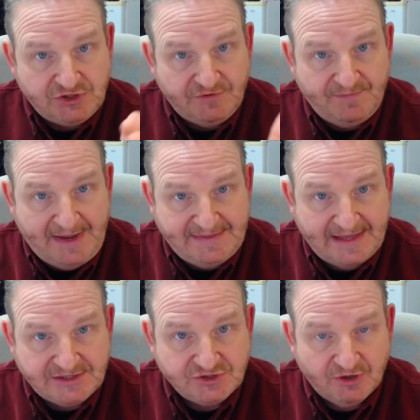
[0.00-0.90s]
You've made
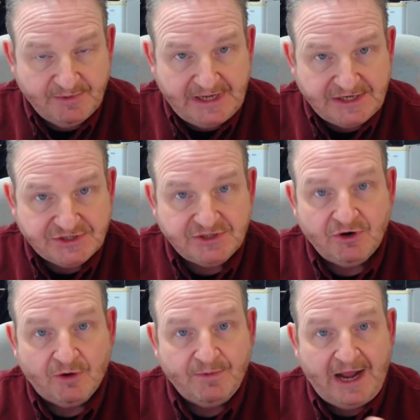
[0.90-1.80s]
that determination,
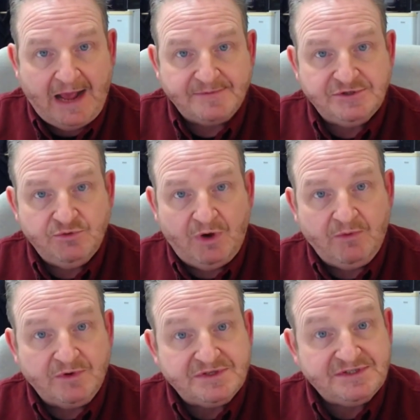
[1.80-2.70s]
or perhaps you
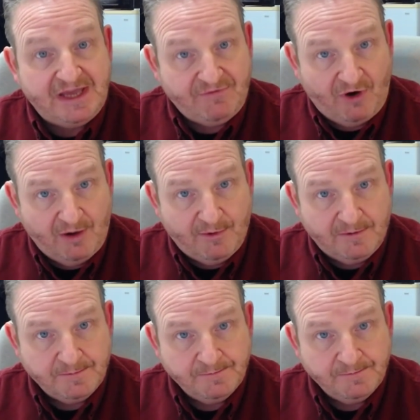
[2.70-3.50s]
went with Safe Harbor.